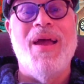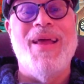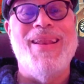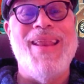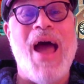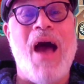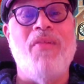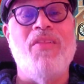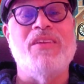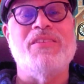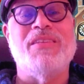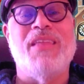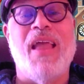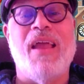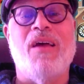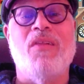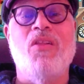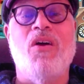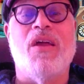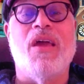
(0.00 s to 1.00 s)
Now let's take
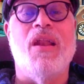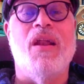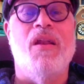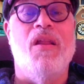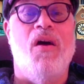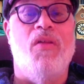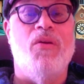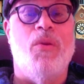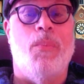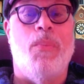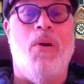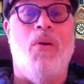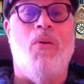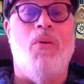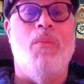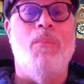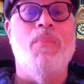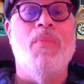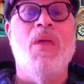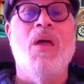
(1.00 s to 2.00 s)
a look at another
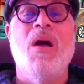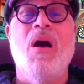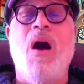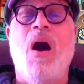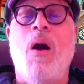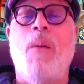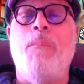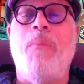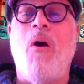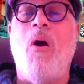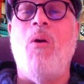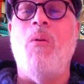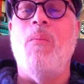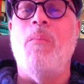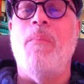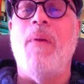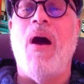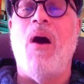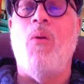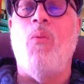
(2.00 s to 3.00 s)
poem. A poem
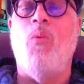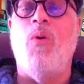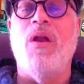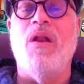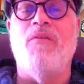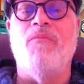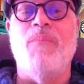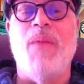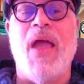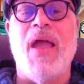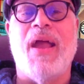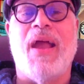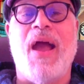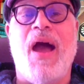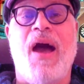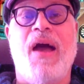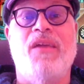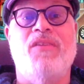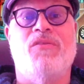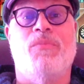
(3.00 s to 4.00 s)
about one of
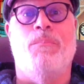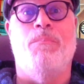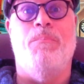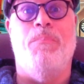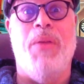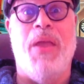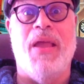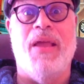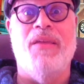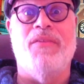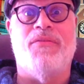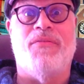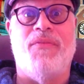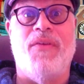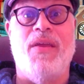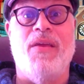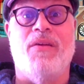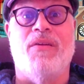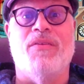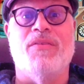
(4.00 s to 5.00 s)
mankind's biggest
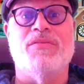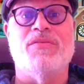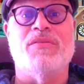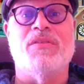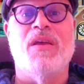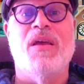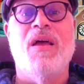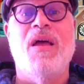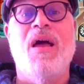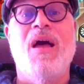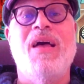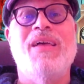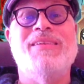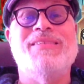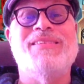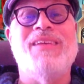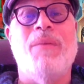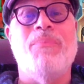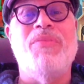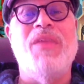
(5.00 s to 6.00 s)
fears.
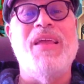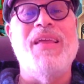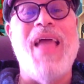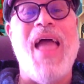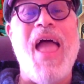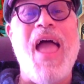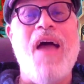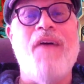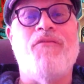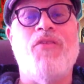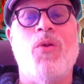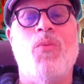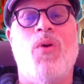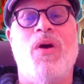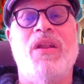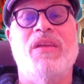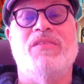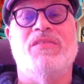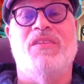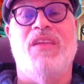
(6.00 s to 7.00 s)
Something
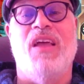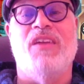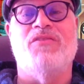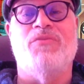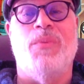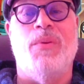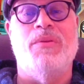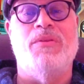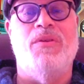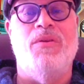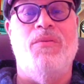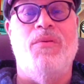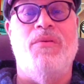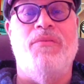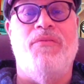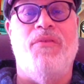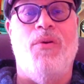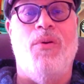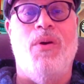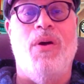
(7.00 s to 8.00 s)
everyone is desperate to
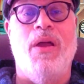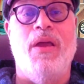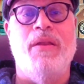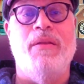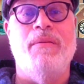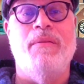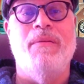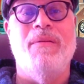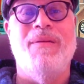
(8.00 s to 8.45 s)
avoid.